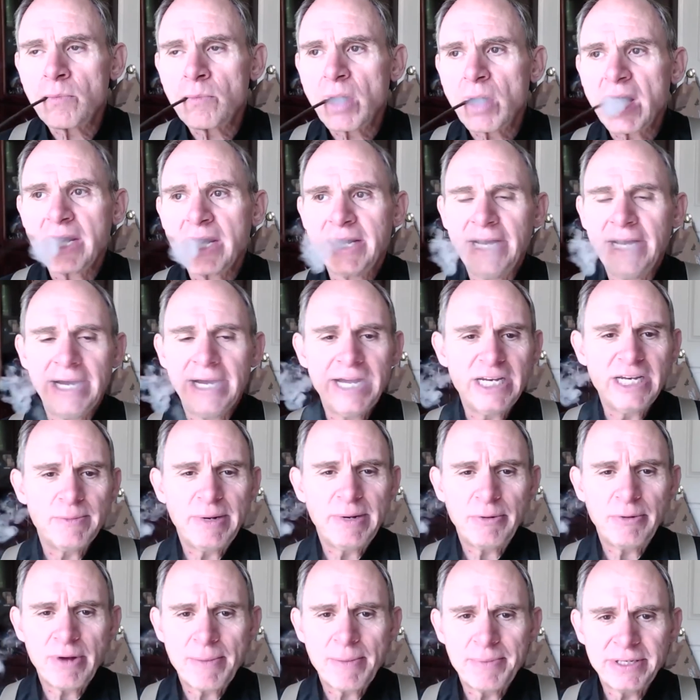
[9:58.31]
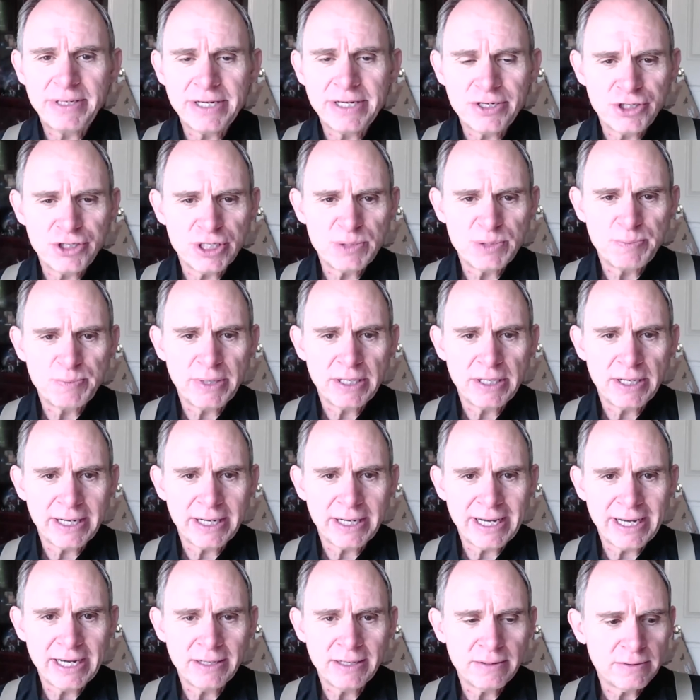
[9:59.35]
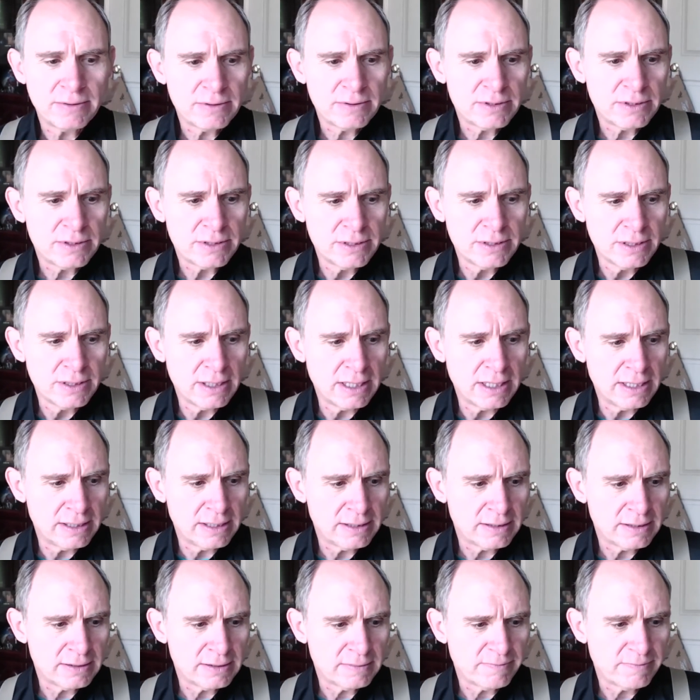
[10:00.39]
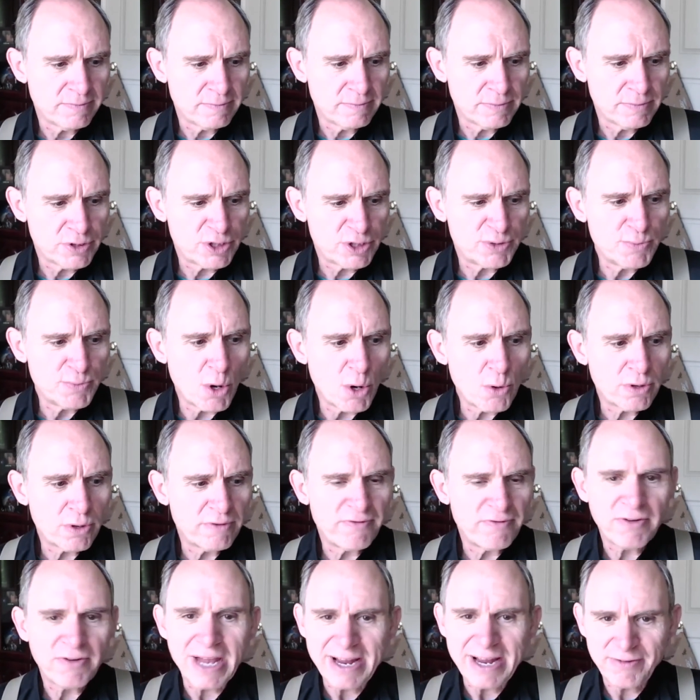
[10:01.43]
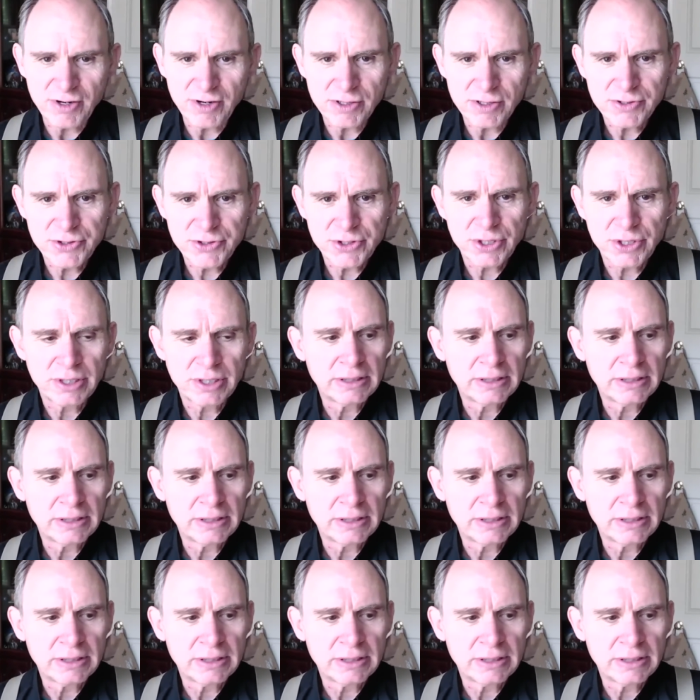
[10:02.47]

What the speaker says: again, I hate to be repetitious, but again, smoke flavors